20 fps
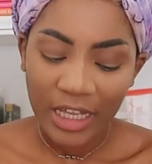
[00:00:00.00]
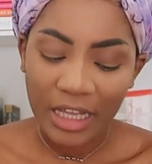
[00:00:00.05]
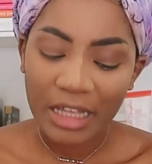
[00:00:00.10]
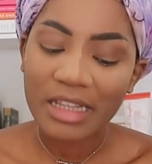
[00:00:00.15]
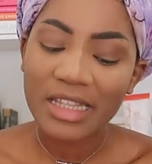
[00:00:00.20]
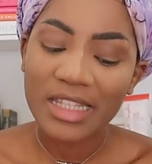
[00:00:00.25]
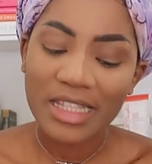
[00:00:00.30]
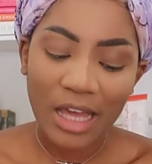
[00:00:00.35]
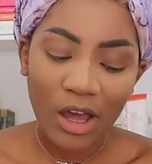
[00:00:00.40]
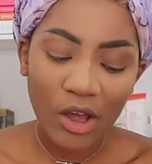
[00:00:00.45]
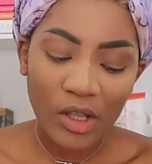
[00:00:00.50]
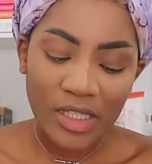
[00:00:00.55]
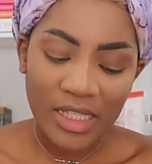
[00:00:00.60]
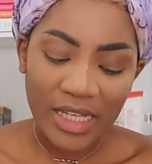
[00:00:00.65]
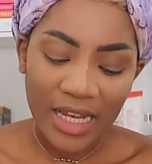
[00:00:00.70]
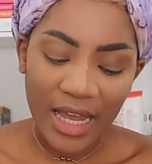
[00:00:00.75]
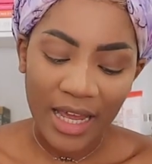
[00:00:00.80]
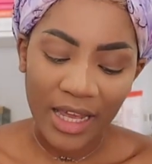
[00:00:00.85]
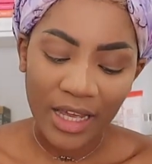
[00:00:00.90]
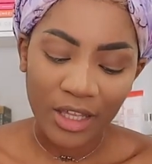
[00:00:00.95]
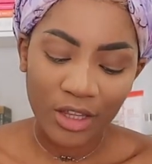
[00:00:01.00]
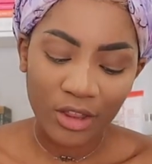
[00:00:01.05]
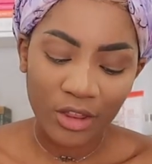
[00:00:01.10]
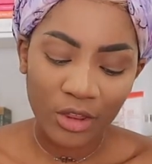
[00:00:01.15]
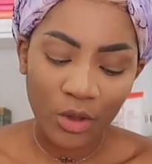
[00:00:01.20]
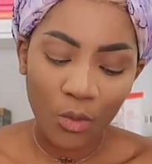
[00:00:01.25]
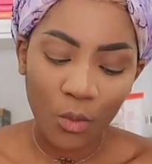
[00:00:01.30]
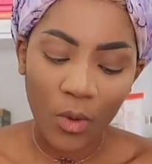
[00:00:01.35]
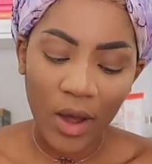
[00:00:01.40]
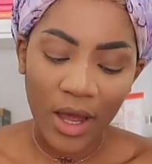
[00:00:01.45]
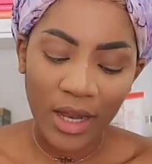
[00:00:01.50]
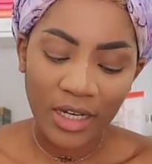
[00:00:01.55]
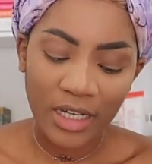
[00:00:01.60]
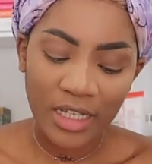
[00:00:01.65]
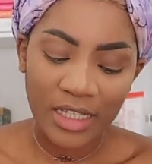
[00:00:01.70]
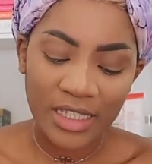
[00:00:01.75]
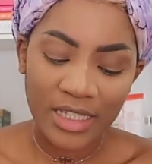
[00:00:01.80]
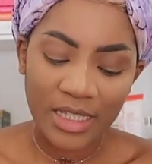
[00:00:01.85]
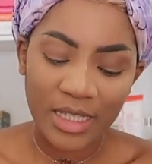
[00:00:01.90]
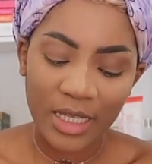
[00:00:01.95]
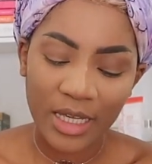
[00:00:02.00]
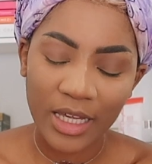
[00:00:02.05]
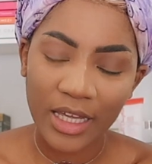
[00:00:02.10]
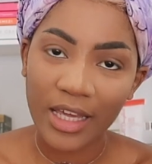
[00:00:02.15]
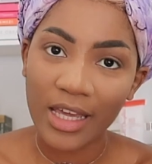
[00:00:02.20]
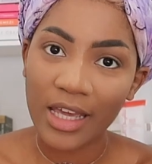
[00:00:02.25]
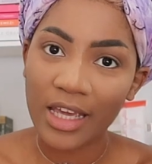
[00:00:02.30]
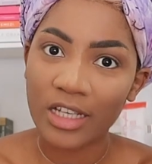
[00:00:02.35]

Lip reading: it sounds like the one is the